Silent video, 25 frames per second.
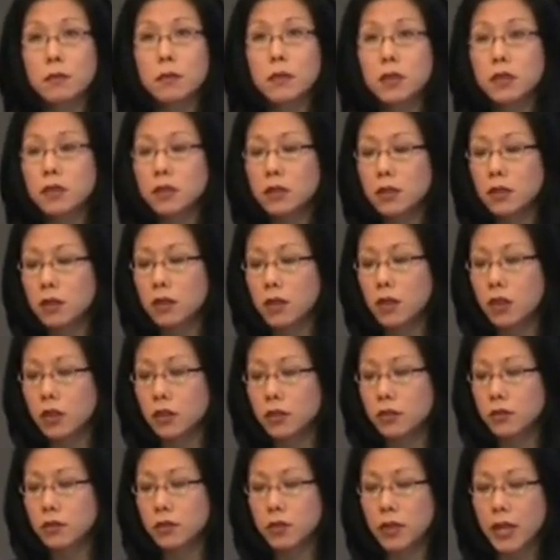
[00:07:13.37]
familiar
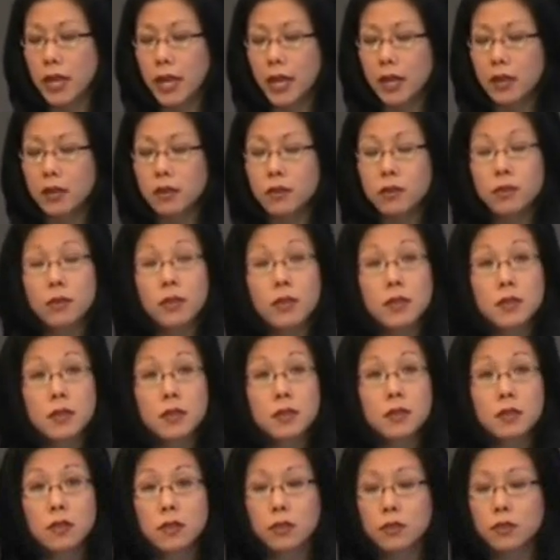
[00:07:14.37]
cultural categories
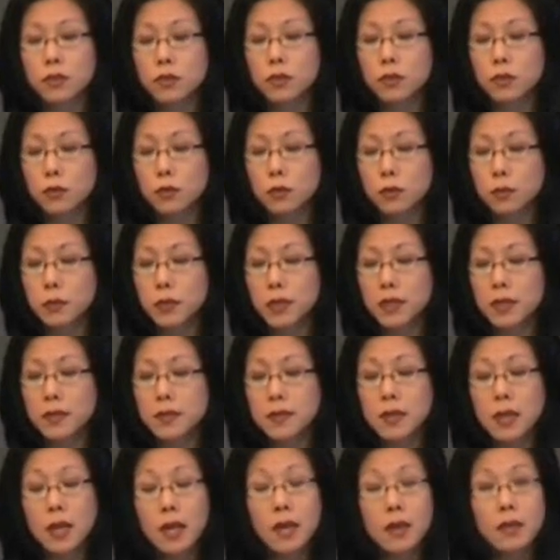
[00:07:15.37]
and social
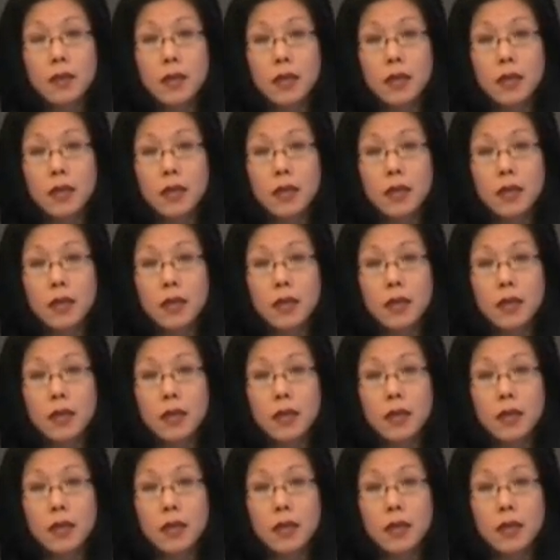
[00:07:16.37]
groupings